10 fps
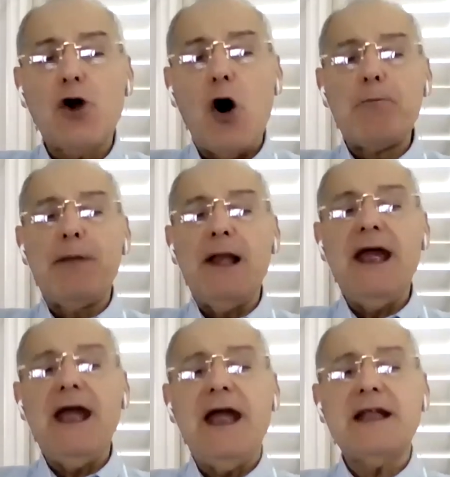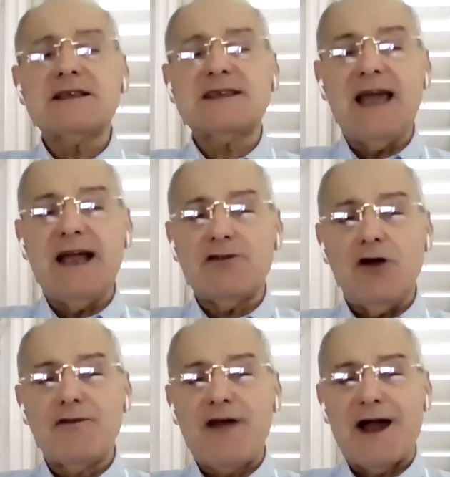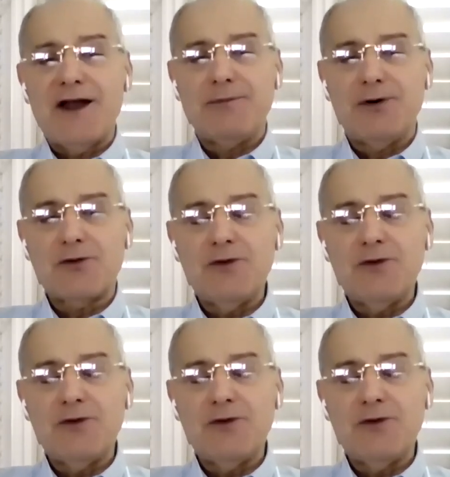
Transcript: complete set of the canon book,